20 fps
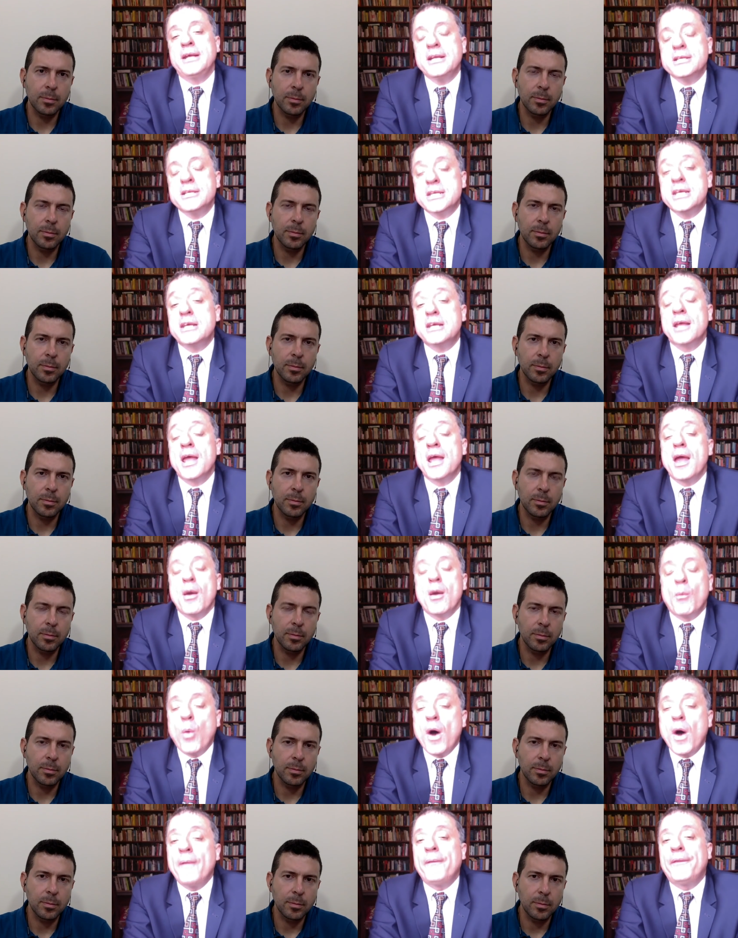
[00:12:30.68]
Speaker 1: it is
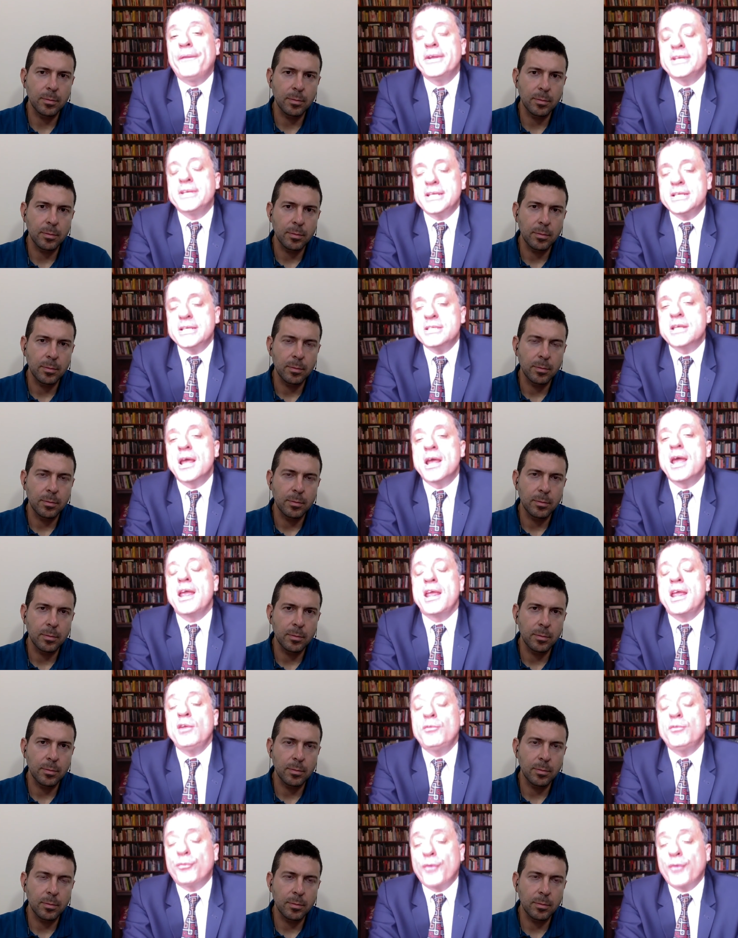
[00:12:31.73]
one that is,
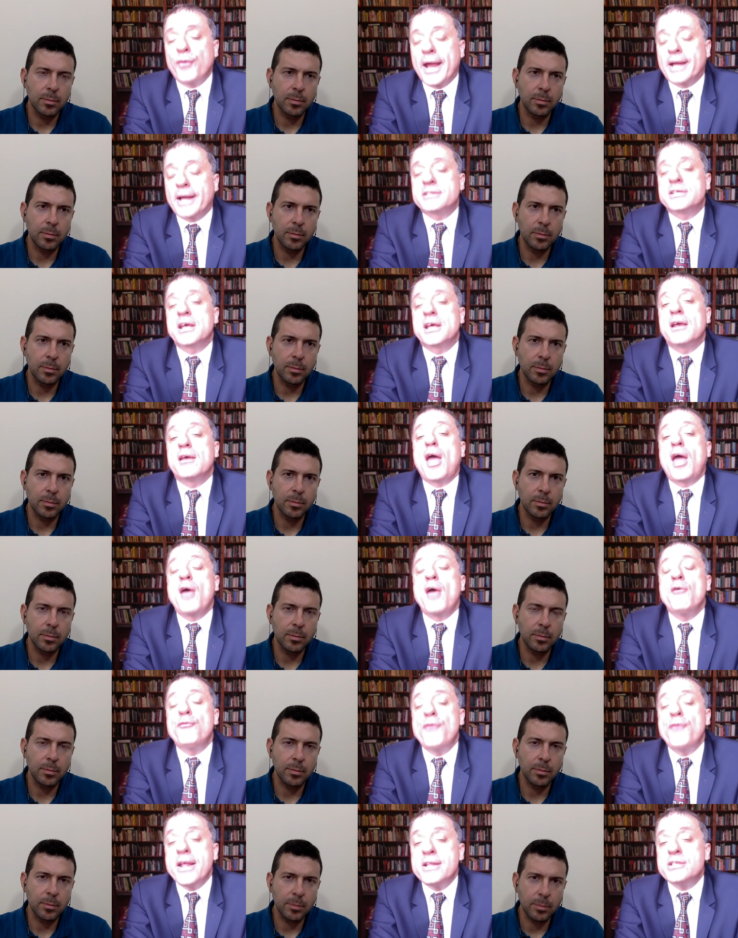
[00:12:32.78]
in fact,
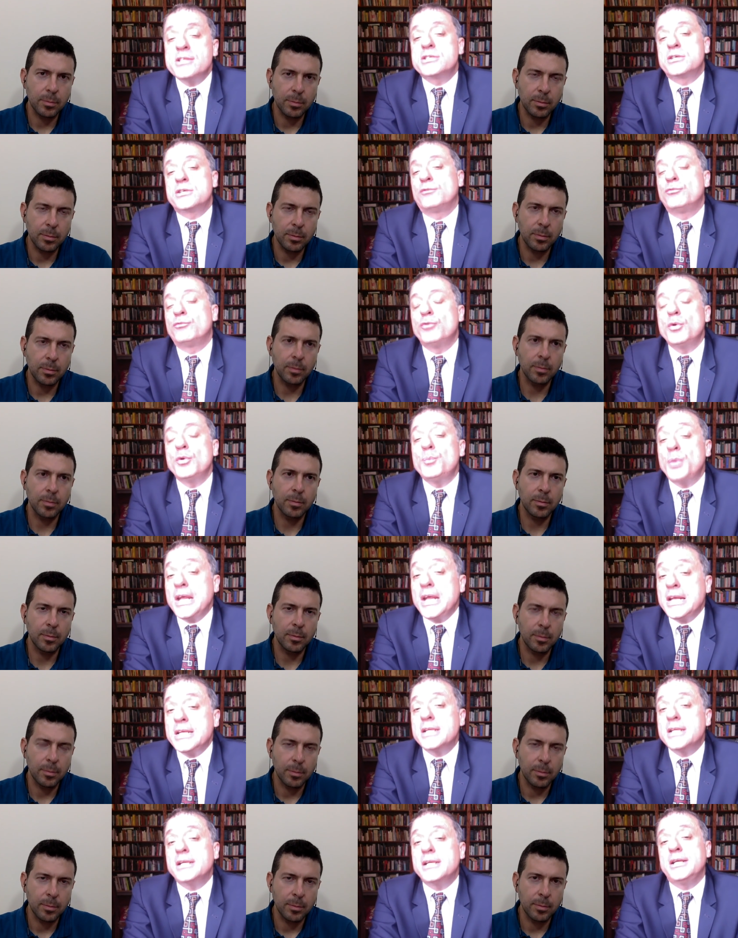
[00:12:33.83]
events have
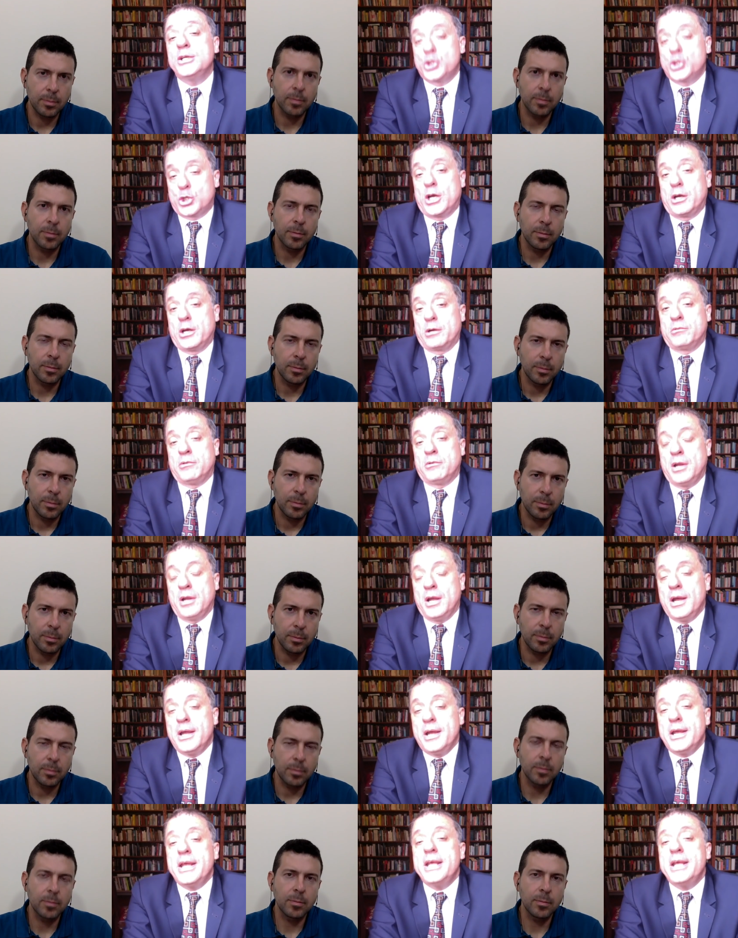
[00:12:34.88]
repeatedly shown
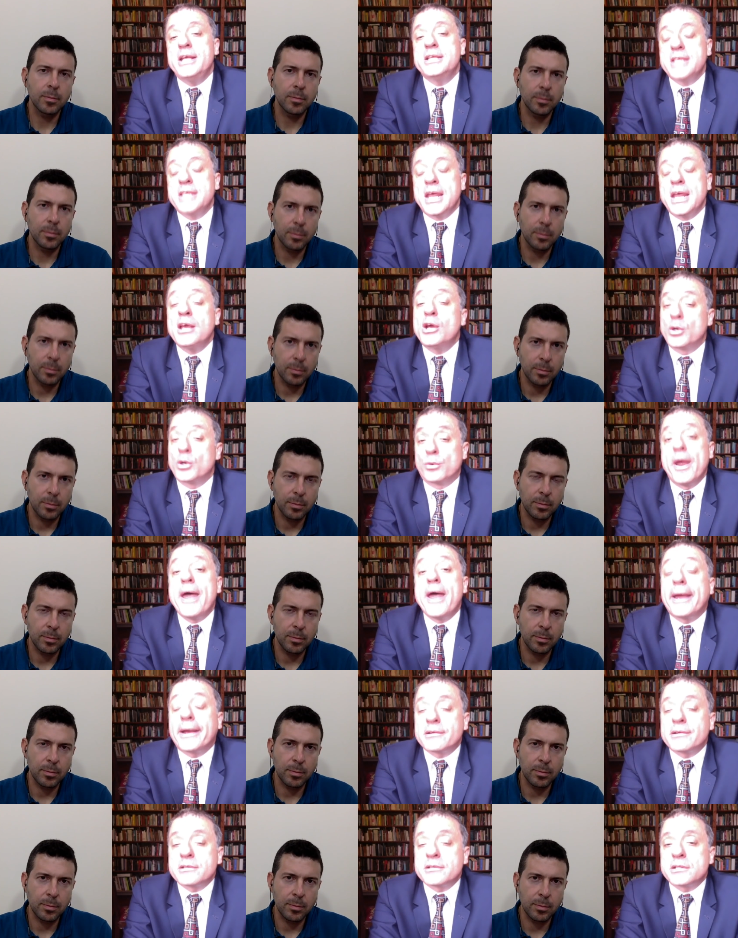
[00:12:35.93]
is
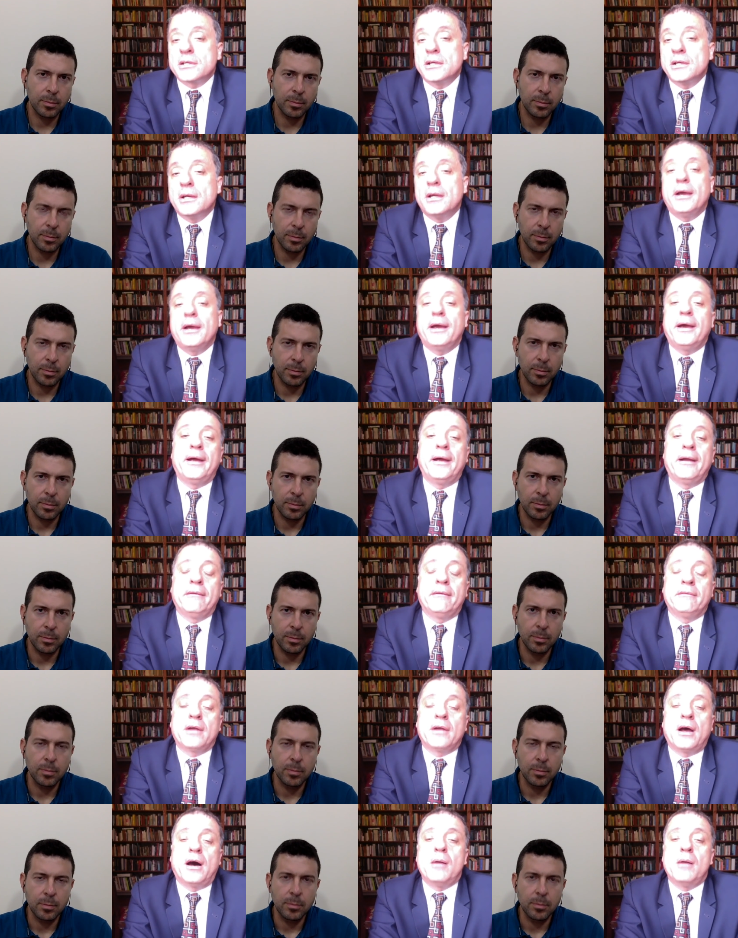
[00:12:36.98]
incorrect,
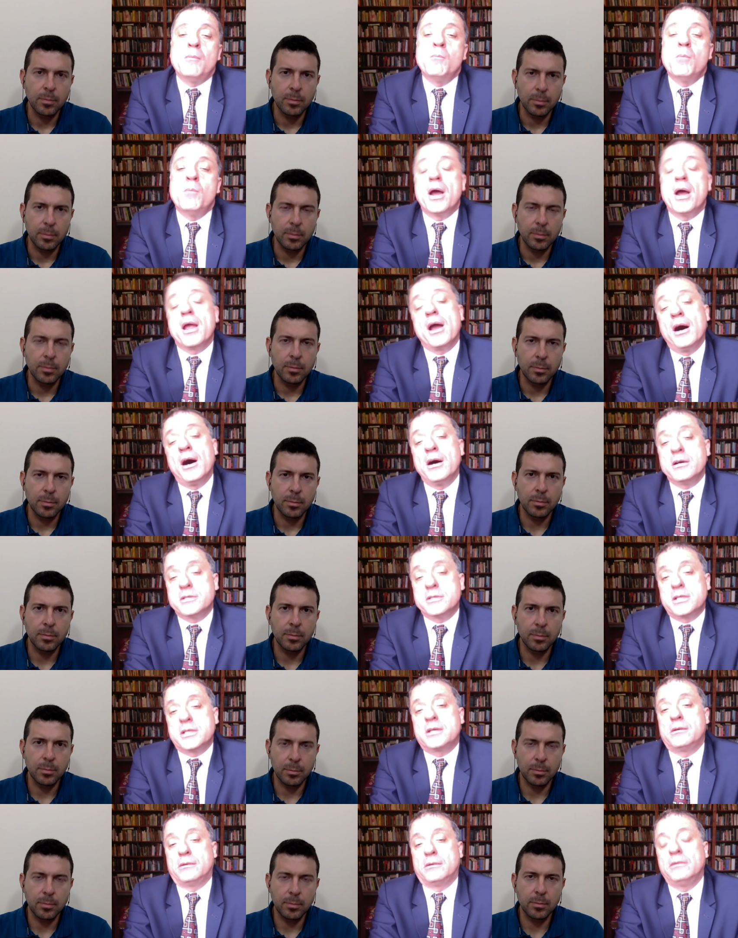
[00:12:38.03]
and my
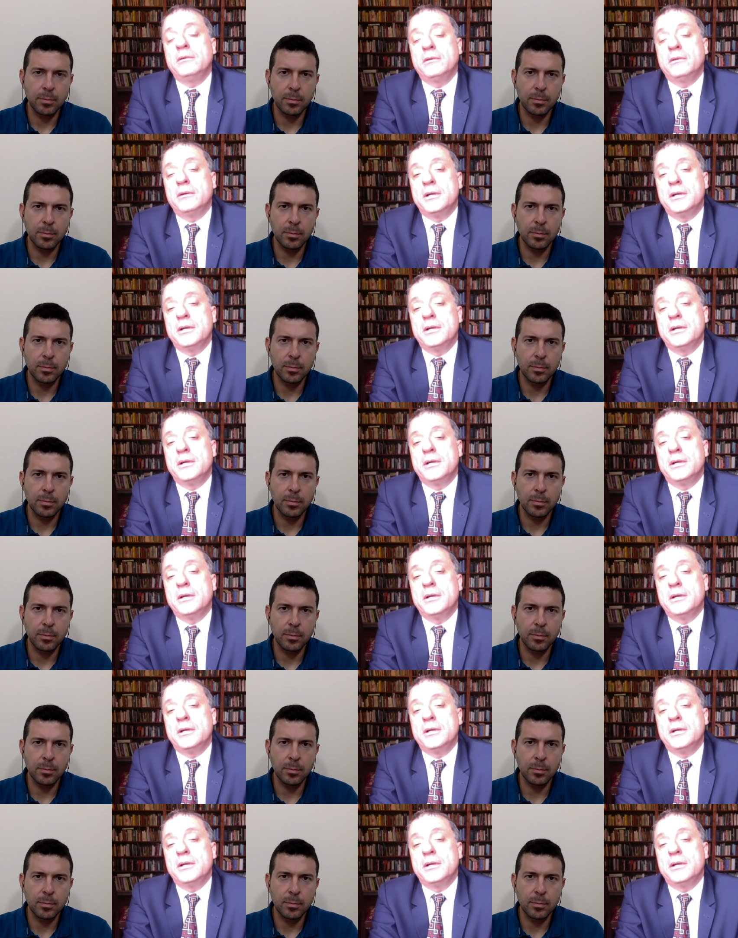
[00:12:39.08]
article